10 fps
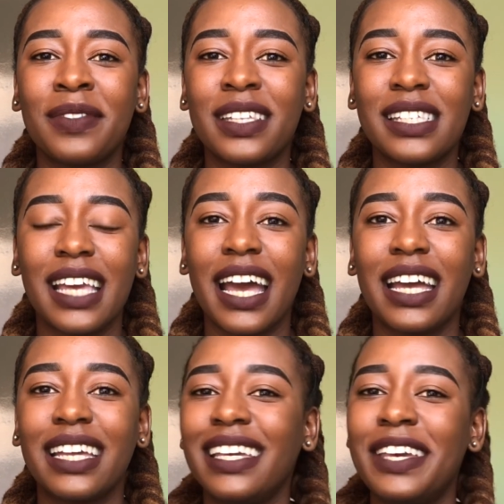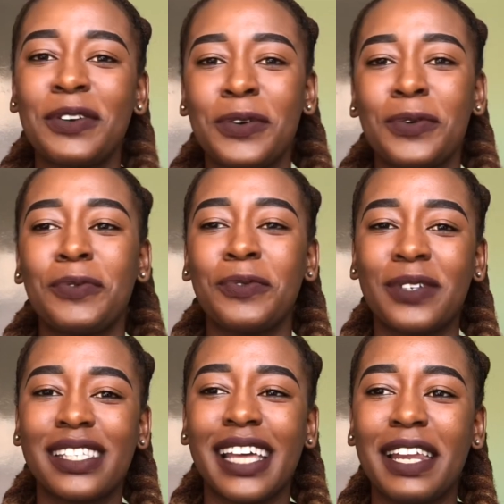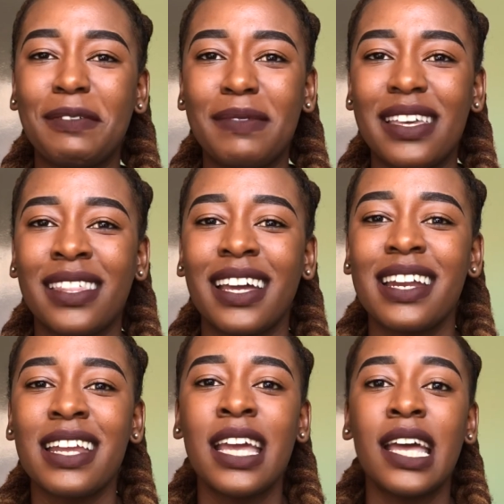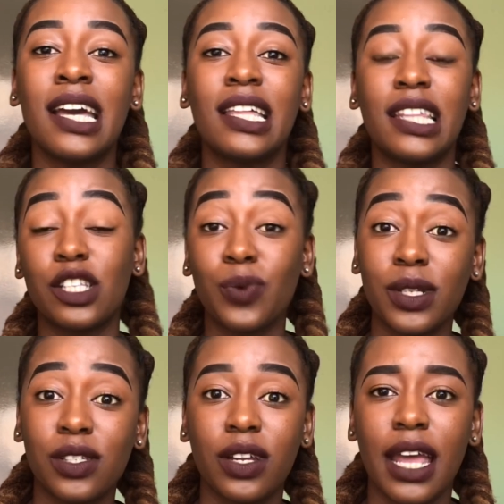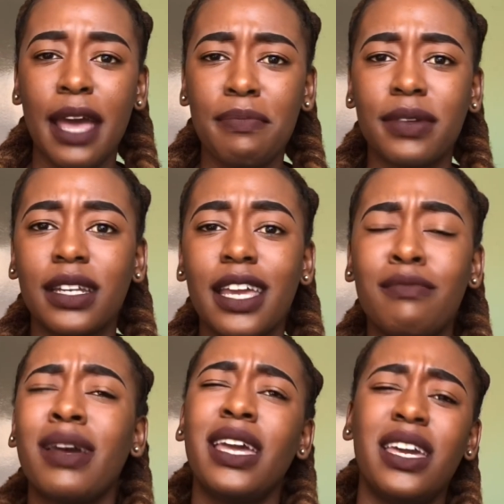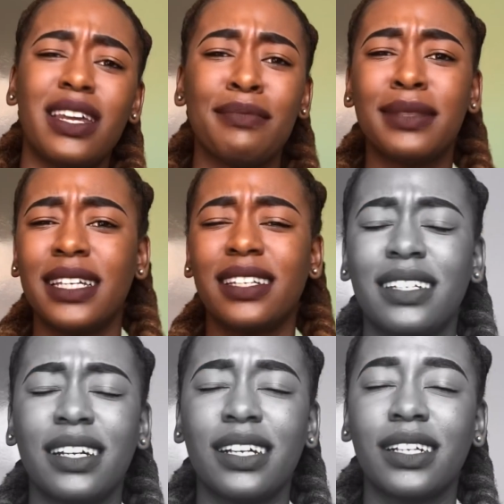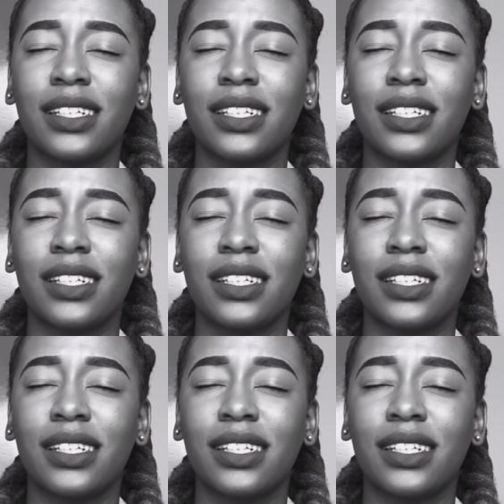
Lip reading: this guy Hero was telling me that that's what's gonna happen. In my head, I'm thinking,